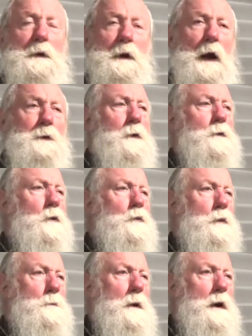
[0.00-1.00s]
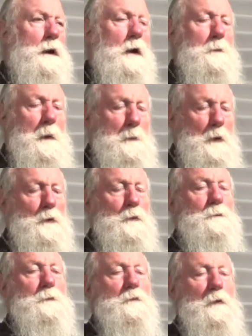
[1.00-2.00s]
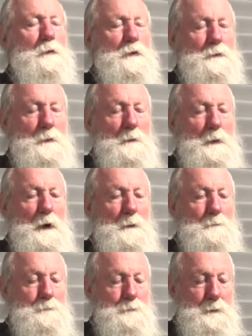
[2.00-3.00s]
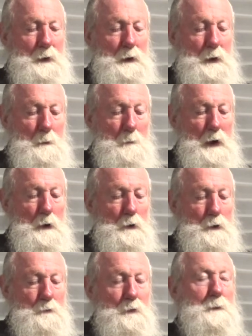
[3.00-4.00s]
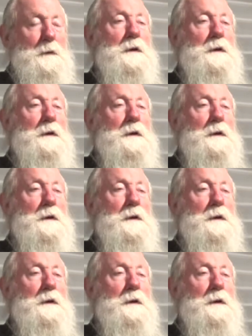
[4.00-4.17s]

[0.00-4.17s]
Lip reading: I don't know who, I can't remember who wrote his biography,